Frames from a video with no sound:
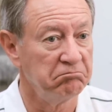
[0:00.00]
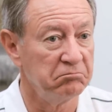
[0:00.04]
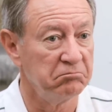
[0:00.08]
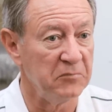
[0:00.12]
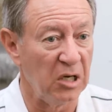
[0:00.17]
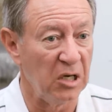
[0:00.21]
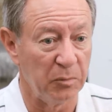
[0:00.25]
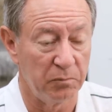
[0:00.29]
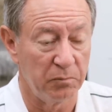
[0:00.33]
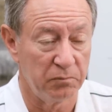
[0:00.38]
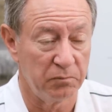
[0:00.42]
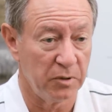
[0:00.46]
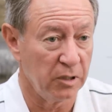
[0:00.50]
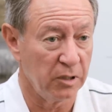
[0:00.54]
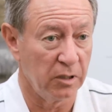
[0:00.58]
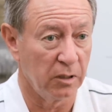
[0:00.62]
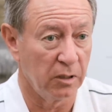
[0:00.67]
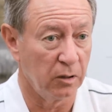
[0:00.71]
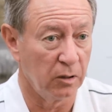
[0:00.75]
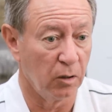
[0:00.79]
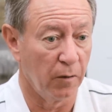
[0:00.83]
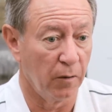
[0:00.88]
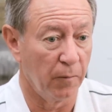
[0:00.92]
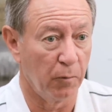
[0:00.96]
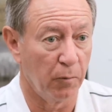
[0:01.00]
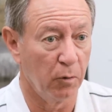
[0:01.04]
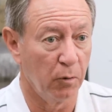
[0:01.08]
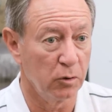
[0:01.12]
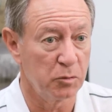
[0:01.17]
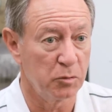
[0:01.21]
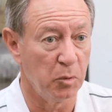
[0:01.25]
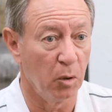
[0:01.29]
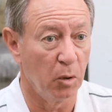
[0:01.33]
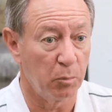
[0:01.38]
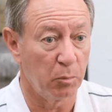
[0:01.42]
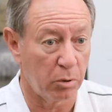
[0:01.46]
they're, they're going to go to the
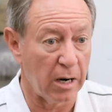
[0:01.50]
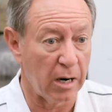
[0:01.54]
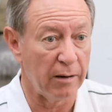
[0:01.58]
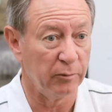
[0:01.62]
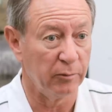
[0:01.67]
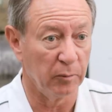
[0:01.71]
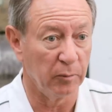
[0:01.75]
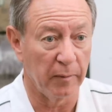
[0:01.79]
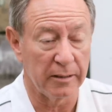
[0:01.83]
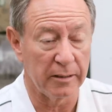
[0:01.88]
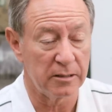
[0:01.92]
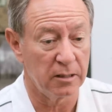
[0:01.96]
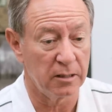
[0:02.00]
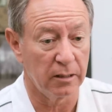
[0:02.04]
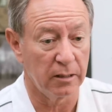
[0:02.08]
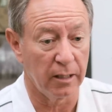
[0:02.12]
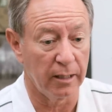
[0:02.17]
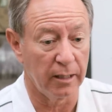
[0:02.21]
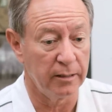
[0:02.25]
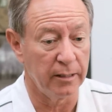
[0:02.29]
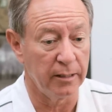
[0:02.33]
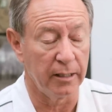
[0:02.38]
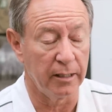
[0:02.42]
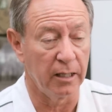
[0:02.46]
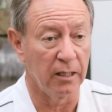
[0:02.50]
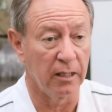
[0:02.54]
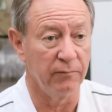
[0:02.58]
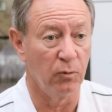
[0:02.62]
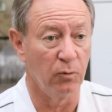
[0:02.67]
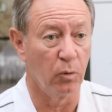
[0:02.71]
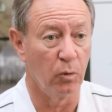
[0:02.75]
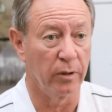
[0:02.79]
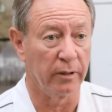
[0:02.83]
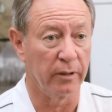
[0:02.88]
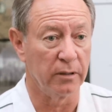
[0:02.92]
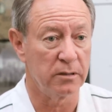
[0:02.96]
Rose Bowl probably. Still going to take care of
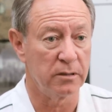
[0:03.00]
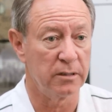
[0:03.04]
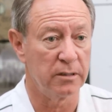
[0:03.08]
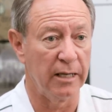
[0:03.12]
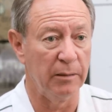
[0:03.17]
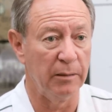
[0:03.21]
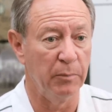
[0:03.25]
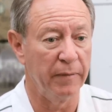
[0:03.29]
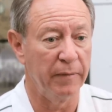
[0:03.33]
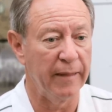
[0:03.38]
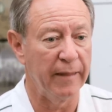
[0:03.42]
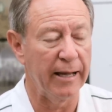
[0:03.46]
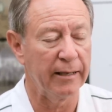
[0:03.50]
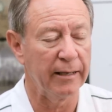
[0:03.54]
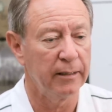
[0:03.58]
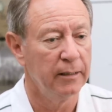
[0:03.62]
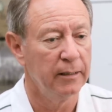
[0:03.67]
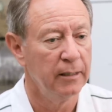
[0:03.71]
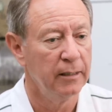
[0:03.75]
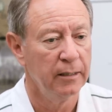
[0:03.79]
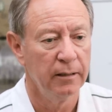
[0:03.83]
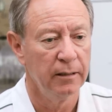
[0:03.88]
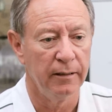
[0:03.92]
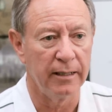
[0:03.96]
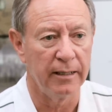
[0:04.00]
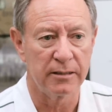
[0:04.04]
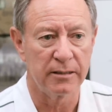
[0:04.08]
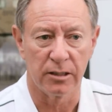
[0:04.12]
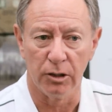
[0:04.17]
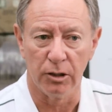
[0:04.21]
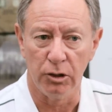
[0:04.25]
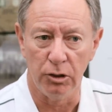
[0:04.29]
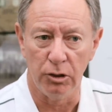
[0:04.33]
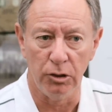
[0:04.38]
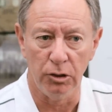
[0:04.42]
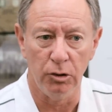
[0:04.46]
Oregon State, but that that's
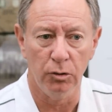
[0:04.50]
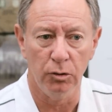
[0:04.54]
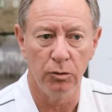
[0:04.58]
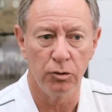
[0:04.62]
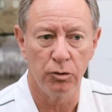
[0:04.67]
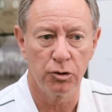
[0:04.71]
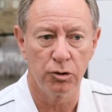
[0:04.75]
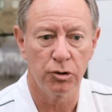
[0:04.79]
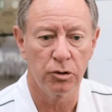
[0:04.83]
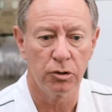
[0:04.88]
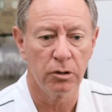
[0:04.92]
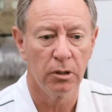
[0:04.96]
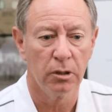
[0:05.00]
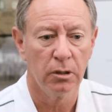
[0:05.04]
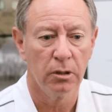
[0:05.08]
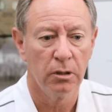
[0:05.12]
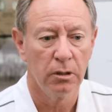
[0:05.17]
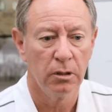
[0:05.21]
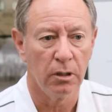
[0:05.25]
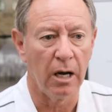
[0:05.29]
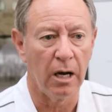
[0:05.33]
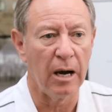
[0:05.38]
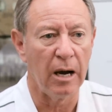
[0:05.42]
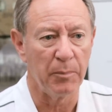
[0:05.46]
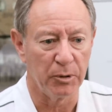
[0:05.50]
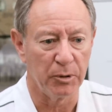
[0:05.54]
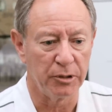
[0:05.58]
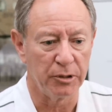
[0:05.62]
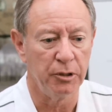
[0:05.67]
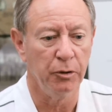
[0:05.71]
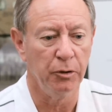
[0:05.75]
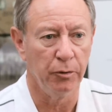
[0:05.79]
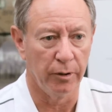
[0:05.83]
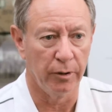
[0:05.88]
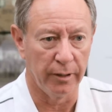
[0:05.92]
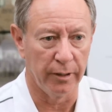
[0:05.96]
a huge
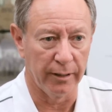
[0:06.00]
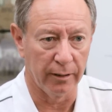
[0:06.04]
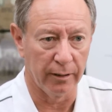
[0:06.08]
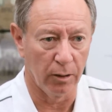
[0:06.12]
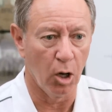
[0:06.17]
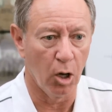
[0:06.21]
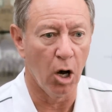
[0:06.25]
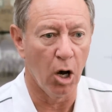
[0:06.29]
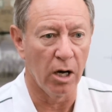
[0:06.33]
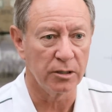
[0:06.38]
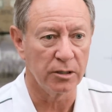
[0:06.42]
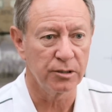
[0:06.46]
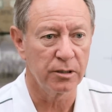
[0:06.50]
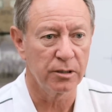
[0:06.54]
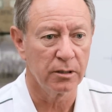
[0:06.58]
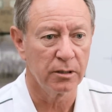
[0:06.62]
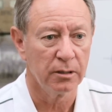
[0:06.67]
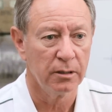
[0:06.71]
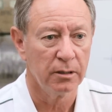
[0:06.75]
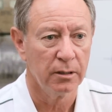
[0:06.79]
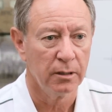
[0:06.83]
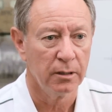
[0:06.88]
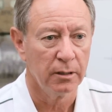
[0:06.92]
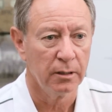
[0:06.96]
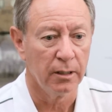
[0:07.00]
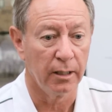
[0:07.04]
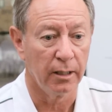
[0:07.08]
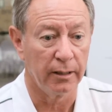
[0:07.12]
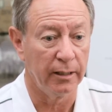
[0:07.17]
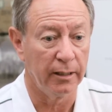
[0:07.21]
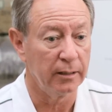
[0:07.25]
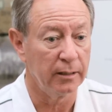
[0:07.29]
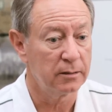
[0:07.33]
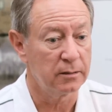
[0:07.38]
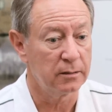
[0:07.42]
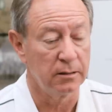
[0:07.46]
opportunity lost
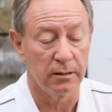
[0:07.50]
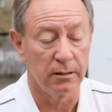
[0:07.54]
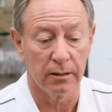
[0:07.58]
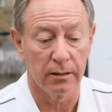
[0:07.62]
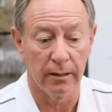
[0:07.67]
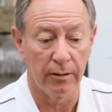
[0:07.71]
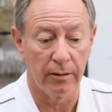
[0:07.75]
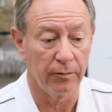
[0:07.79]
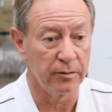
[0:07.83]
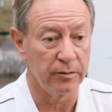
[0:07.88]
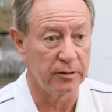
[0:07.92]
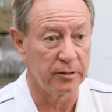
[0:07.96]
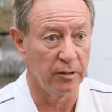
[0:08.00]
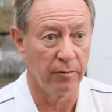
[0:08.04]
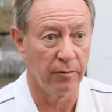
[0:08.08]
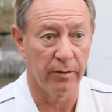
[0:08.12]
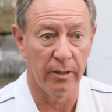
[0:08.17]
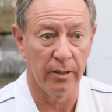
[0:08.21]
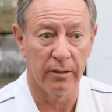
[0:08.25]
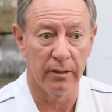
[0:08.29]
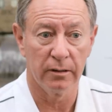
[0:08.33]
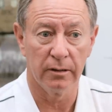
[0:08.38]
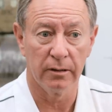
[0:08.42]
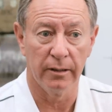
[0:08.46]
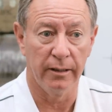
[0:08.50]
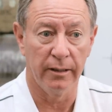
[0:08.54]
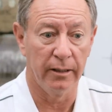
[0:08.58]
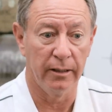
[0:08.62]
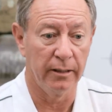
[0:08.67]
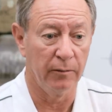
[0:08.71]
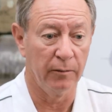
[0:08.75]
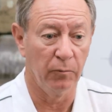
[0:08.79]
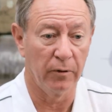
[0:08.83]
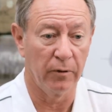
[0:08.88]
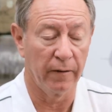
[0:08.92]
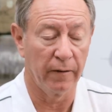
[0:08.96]
against Arizona
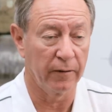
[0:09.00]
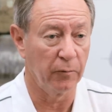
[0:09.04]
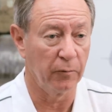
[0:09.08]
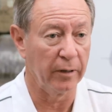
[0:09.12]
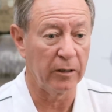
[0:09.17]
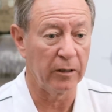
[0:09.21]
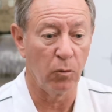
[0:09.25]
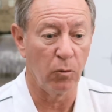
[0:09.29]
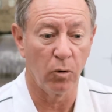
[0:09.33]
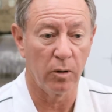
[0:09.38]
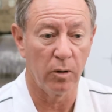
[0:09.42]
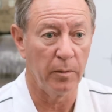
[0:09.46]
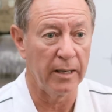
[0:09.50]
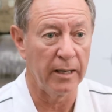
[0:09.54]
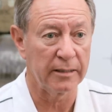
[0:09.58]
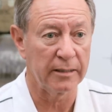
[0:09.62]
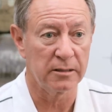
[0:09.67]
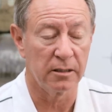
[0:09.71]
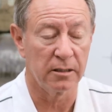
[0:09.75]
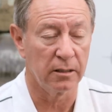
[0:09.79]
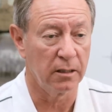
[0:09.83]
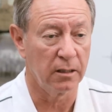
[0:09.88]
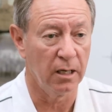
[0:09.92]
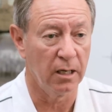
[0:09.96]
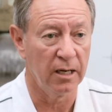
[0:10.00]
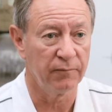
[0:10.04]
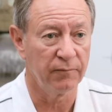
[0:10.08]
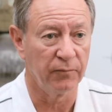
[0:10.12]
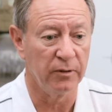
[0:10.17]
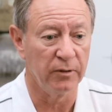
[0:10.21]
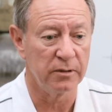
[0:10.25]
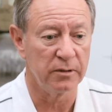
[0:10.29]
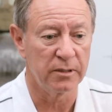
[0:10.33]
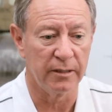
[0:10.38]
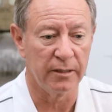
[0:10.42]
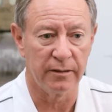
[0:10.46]
and one of the great quarterbacks in the
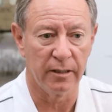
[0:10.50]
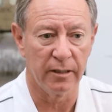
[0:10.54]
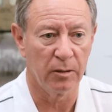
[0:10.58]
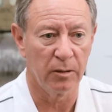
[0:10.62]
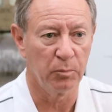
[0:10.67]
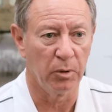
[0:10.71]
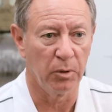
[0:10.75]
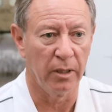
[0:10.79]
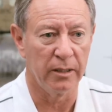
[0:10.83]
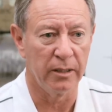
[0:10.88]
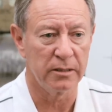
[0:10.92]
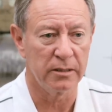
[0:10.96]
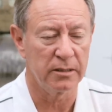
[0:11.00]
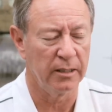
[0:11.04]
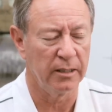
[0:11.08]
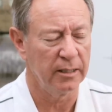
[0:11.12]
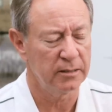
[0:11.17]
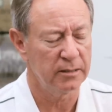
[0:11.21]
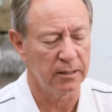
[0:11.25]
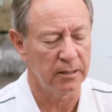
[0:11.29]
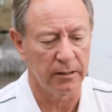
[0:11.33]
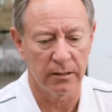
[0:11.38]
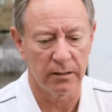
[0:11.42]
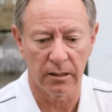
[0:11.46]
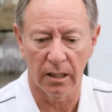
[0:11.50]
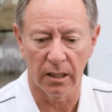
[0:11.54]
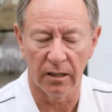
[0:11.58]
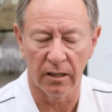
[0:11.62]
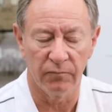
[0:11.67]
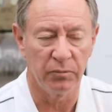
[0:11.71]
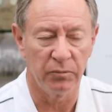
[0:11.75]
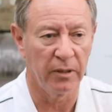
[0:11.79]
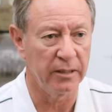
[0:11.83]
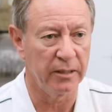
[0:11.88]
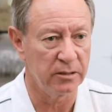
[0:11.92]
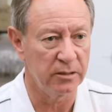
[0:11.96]
conference at their place, and it's a
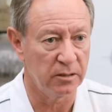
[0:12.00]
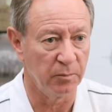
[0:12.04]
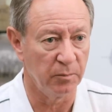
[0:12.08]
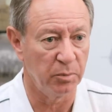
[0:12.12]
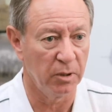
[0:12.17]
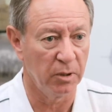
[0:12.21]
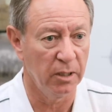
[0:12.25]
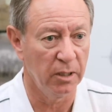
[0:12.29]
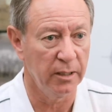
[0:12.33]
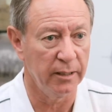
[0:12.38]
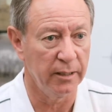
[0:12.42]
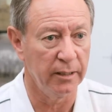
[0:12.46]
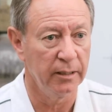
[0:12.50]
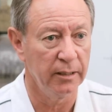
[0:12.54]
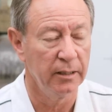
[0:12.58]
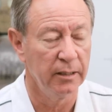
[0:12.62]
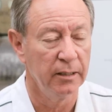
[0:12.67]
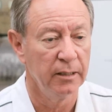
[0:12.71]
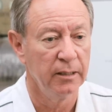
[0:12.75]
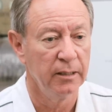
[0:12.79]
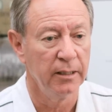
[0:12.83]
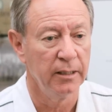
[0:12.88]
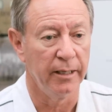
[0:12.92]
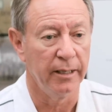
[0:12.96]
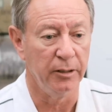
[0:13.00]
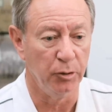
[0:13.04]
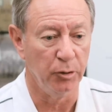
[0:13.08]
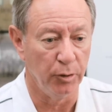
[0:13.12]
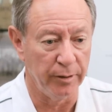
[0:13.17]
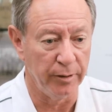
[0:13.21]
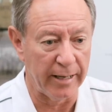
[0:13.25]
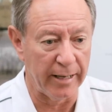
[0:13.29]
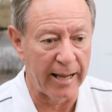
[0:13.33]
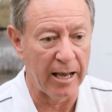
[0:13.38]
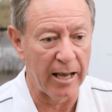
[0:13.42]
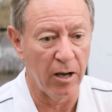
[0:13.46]
tough place to play. And you're
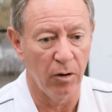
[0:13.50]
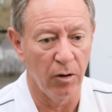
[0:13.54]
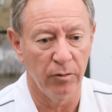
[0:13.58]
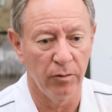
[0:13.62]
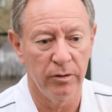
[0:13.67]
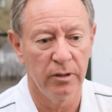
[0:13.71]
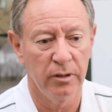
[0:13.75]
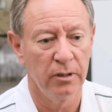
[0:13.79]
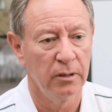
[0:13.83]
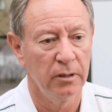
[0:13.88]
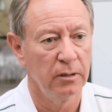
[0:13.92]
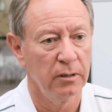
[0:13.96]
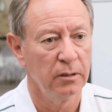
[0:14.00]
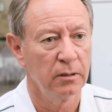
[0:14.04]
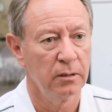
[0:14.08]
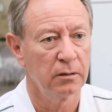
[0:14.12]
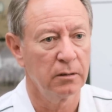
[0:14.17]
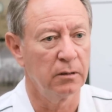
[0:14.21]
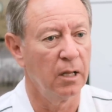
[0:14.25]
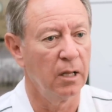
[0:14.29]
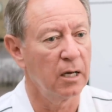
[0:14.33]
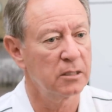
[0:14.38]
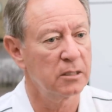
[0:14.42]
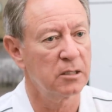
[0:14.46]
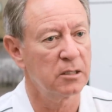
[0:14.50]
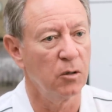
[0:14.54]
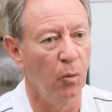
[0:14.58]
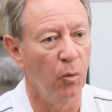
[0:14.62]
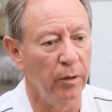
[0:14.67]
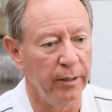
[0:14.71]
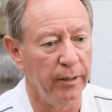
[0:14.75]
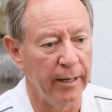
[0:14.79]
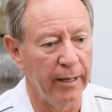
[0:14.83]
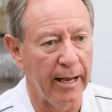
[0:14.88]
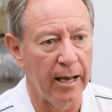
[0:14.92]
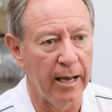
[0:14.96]
down, clock's
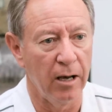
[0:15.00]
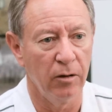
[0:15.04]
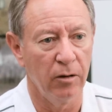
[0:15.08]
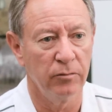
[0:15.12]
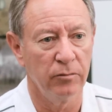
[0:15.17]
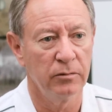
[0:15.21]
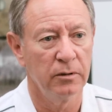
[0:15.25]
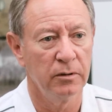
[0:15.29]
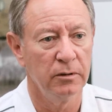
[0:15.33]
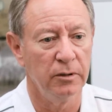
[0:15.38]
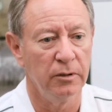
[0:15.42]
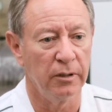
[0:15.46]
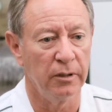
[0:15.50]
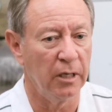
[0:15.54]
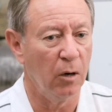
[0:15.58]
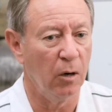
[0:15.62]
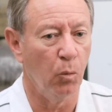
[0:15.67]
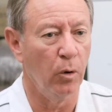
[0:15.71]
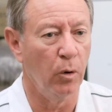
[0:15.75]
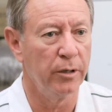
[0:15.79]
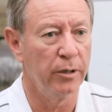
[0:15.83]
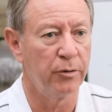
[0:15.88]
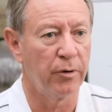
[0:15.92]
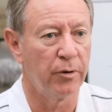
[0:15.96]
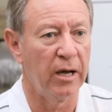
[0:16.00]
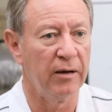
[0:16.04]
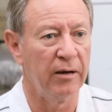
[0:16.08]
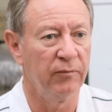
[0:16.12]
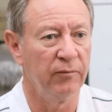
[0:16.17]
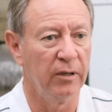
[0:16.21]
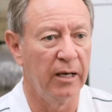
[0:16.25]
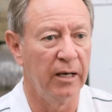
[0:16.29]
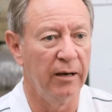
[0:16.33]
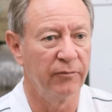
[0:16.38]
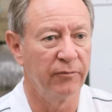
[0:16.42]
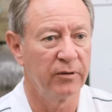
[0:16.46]
going down, you've got one
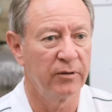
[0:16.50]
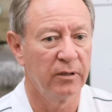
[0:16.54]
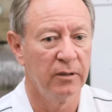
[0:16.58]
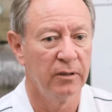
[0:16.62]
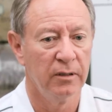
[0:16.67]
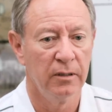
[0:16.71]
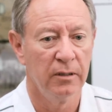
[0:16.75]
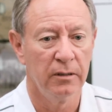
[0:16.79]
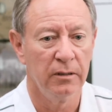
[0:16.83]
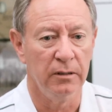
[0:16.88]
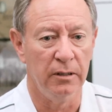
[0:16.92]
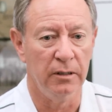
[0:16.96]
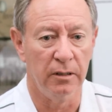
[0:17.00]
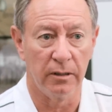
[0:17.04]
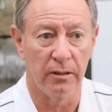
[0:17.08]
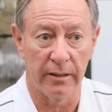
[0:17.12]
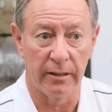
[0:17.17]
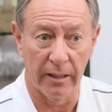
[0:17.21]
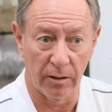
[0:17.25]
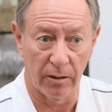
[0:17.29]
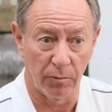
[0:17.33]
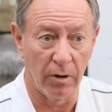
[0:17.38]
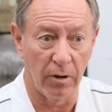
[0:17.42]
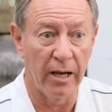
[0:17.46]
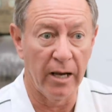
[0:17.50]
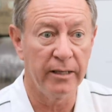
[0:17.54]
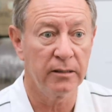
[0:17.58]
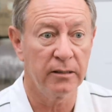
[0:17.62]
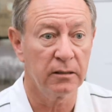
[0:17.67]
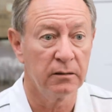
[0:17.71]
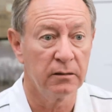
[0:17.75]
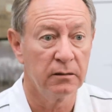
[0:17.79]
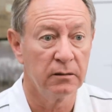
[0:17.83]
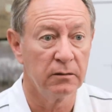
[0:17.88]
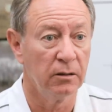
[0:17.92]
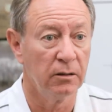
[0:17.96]
drive left. You either get it right
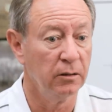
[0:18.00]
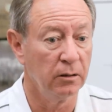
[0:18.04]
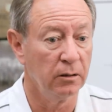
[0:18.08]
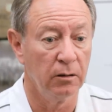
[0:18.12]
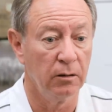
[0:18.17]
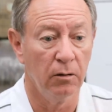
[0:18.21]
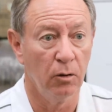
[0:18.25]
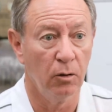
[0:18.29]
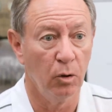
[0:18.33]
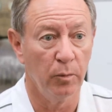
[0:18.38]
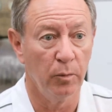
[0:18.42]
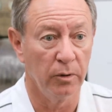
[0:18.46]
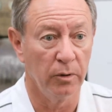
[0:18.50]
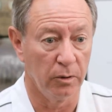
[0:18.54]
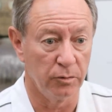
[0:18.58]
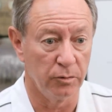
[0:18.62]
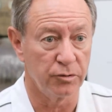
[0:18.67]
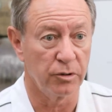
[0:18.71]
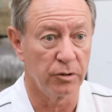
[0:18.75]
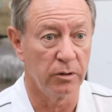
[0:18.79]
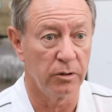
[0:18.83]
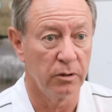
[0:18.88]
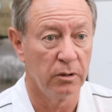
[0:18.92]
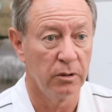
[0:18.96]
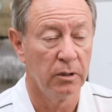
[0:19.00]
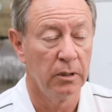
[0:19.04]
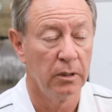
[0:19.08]
or you go home a loser.